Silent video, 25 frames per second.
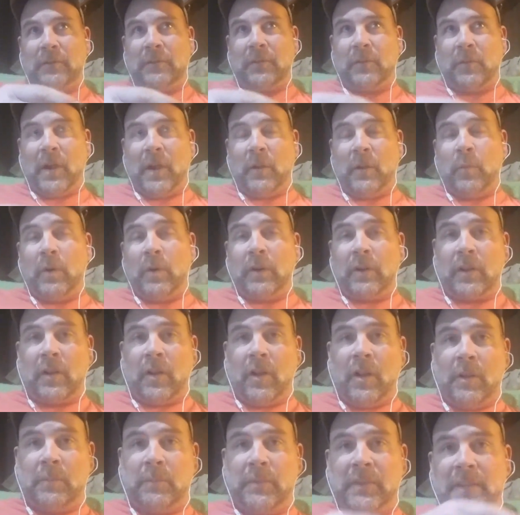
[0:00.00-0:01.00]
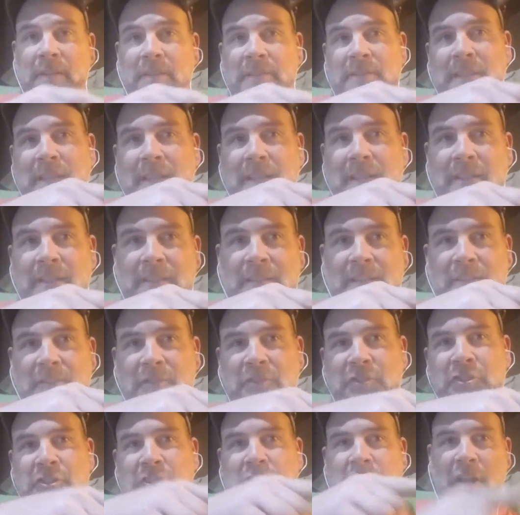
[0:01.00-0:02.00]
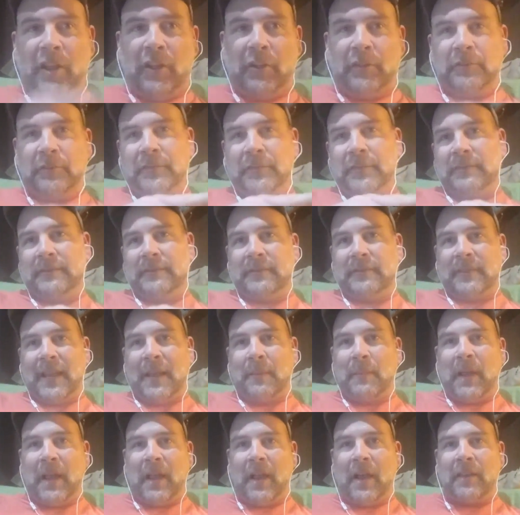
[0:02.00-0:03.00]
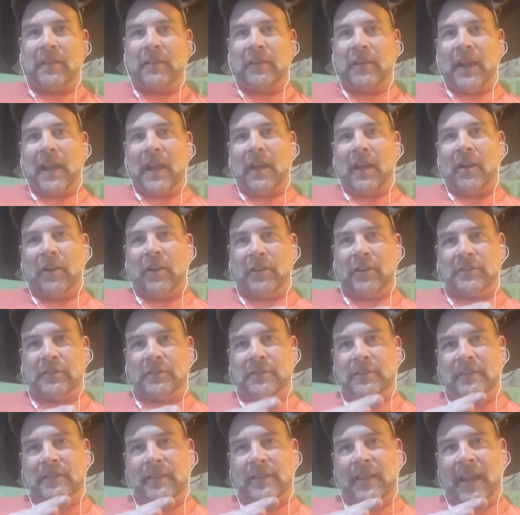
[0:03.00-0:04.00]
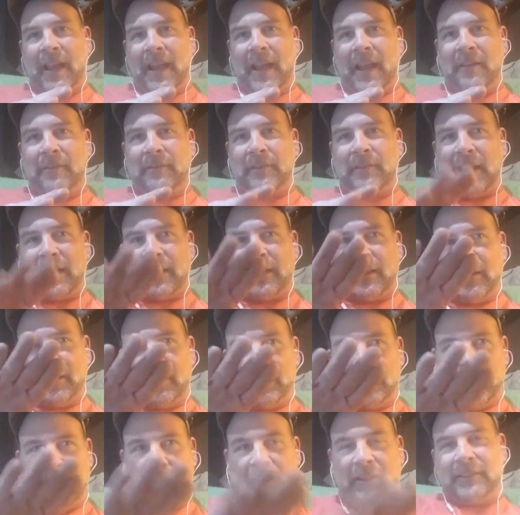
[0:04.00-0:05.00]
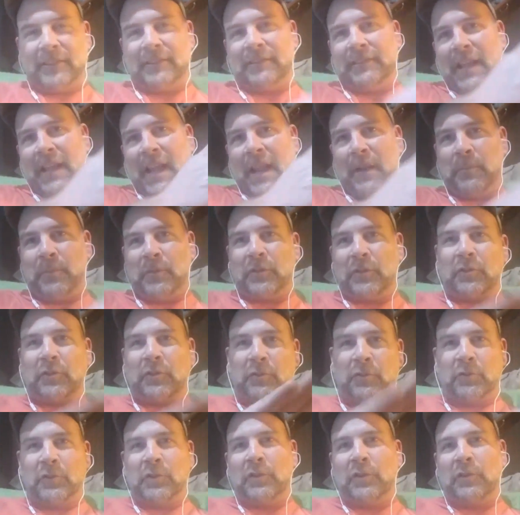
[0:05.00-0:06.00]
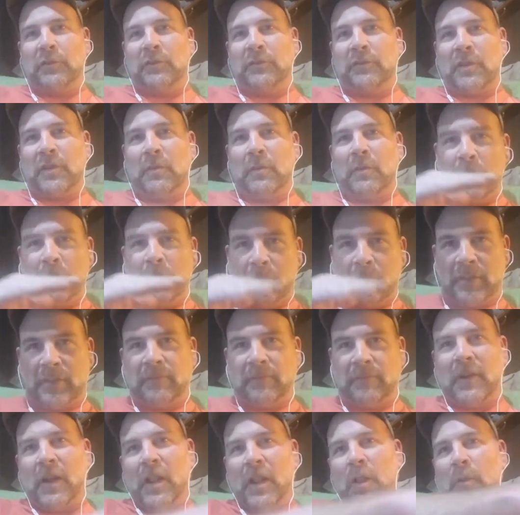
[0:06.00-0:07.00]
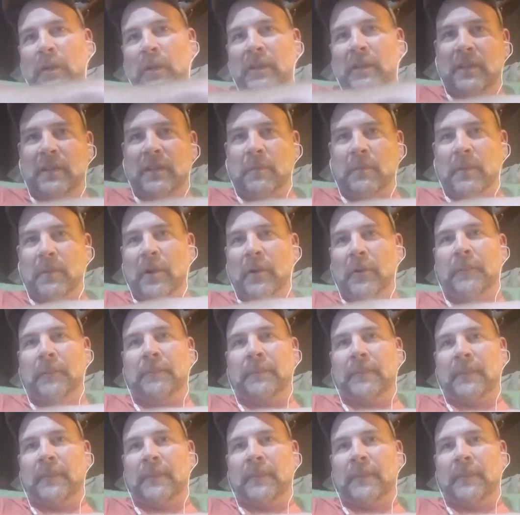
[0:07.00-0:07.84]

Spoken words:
the right word to call it, but there's like a little shelf that my other ARs have like a tapered groove for the bullet to follow into the barrel.